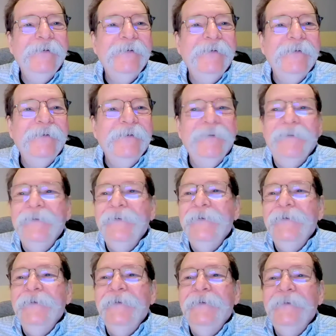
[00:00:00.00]

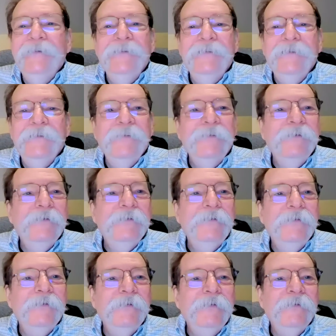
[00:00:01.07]

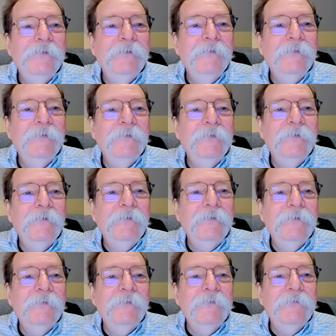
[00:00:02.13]

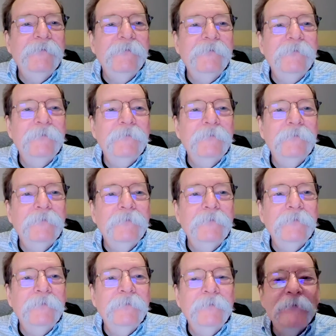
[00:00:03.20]

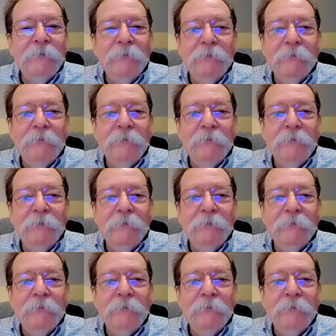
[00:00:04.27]
No words are spoken by the person on screen.